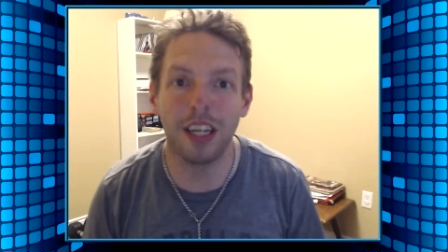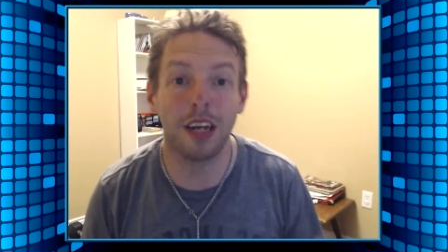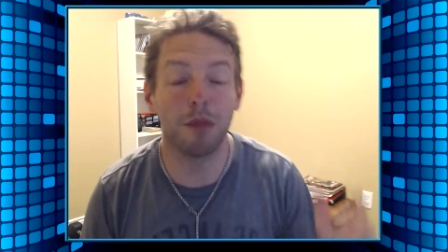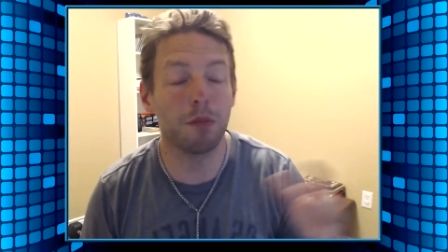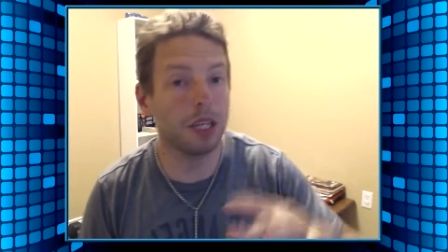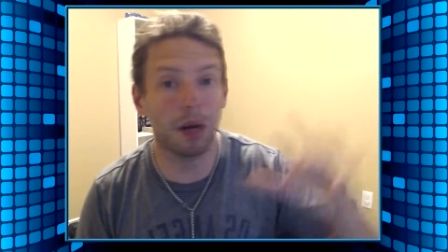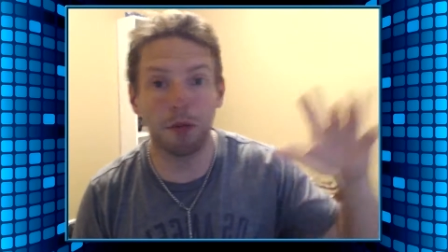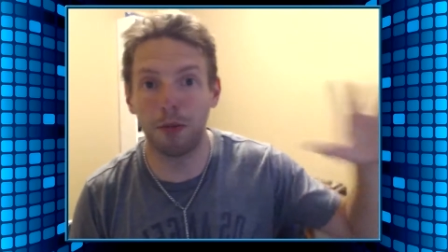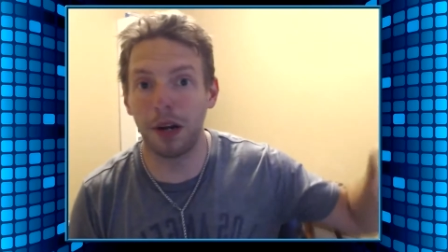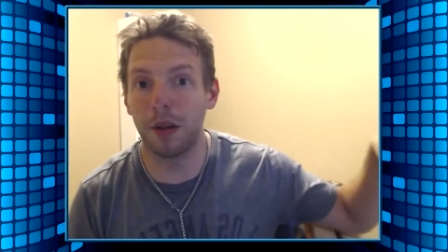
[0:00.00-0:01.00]
That becomes
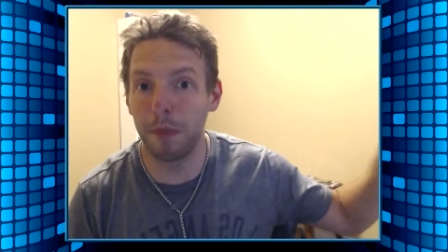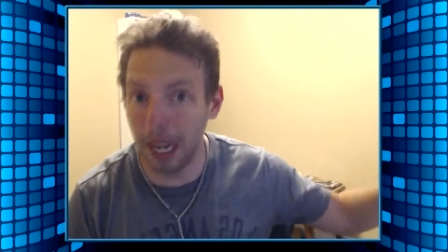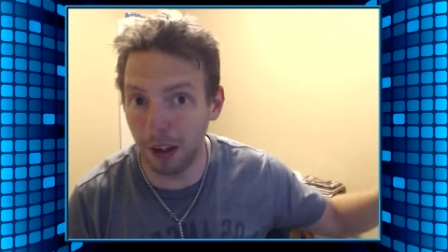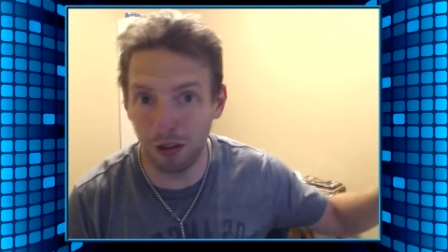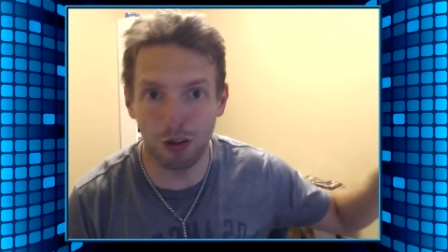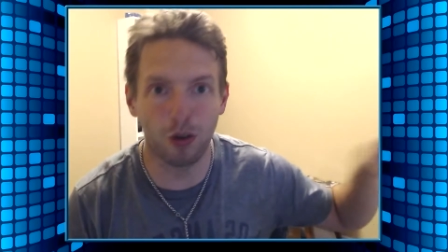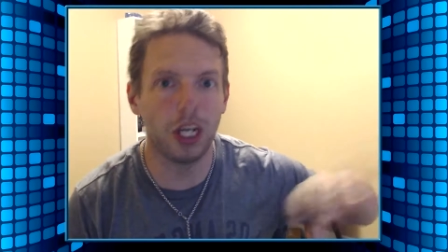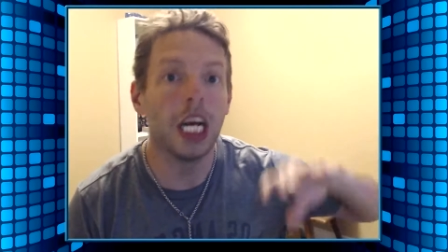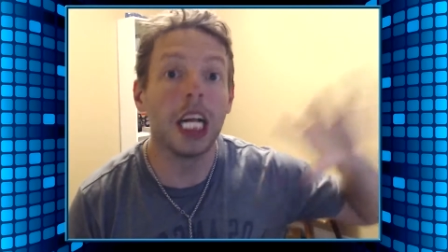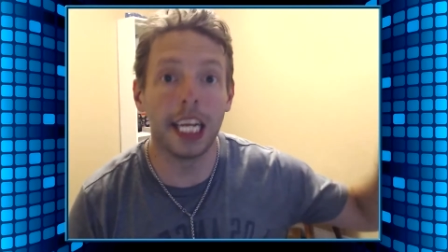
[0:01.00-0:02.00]
part of the main story
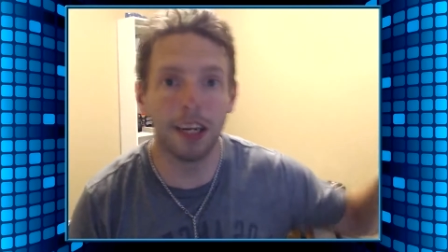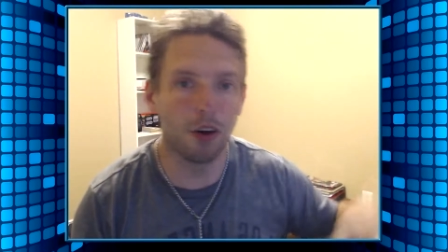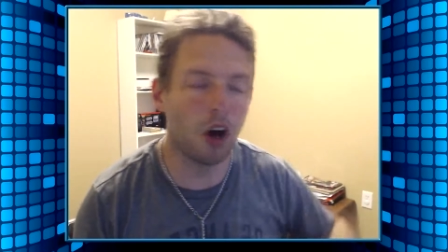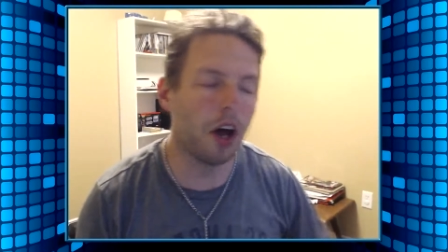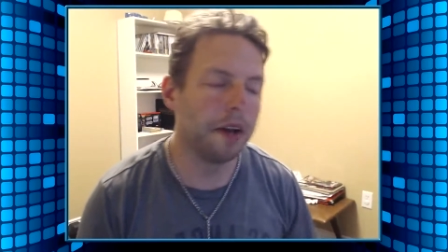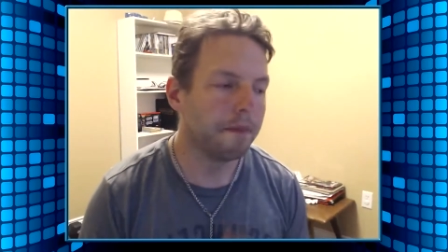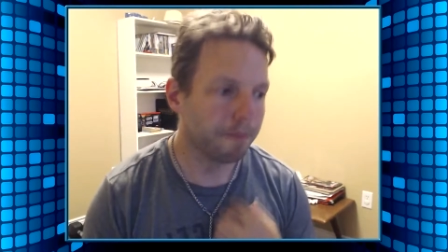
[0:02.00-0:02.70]
later on.